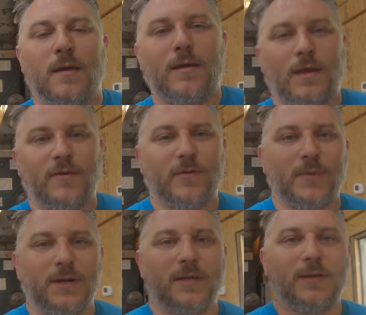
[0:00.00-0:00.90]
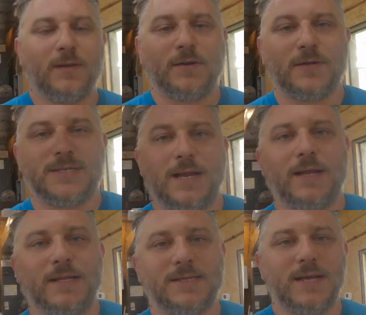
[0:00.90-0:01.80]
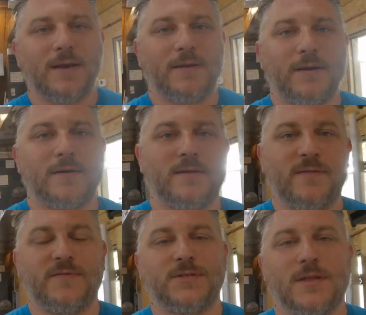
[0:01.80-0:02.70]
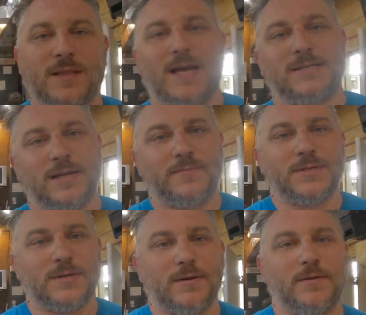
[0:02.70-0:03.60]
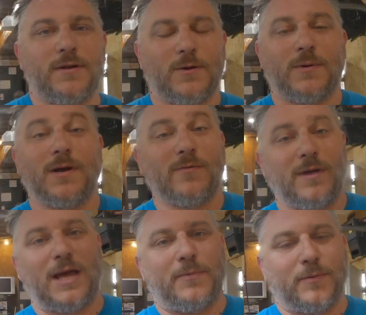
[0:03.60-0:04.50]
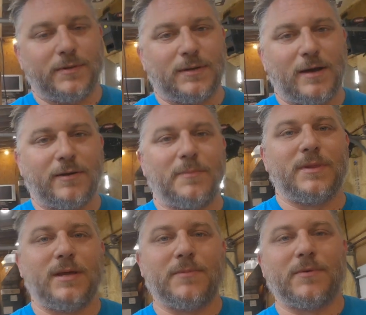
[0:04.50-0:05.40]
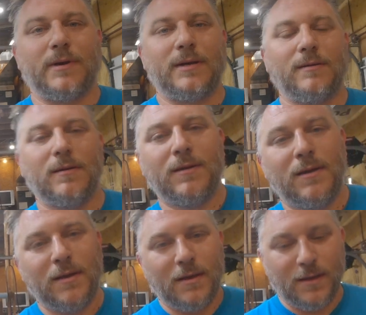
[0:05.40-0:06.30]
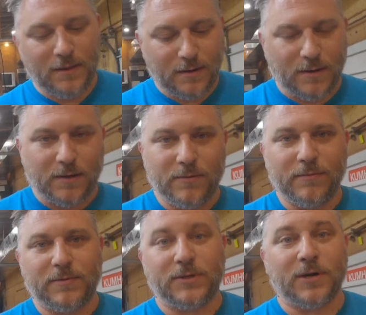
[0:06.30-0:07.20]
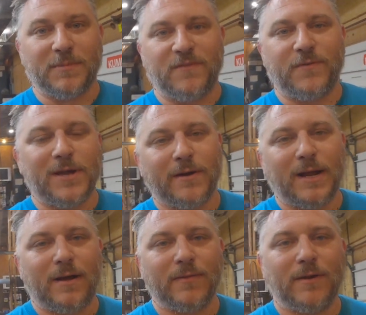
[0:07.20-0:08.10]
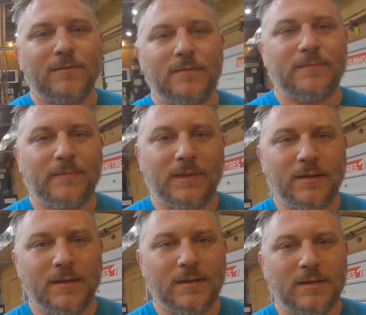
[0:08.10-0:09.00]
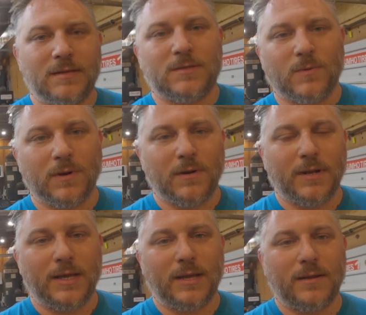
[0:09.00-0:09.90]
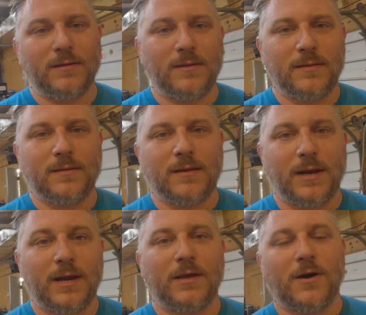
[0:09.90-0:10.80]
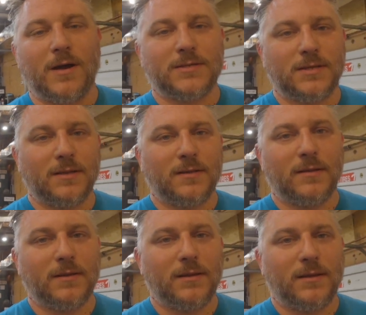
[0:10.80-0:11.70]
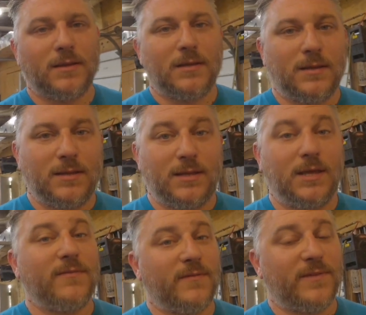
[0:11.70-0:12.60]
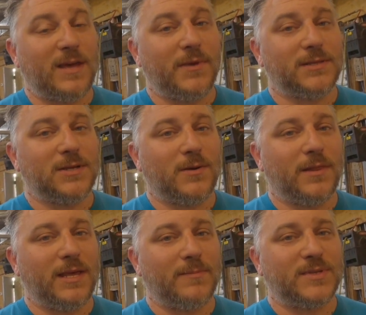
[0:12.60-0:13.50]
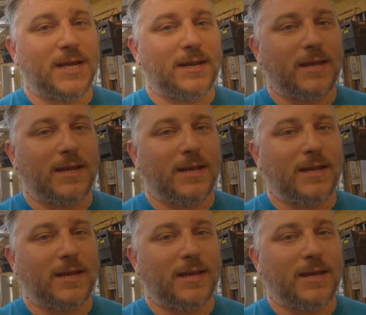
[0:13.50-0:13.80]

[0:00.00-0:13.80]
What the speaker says: Hey everybody, Dirty Side Gets Down here. If you saw the last episode, you know we're not real happy with the outcome of the M3. I'm determined to figure it out though, so we're going to get it at any cost, even if that means going to the upside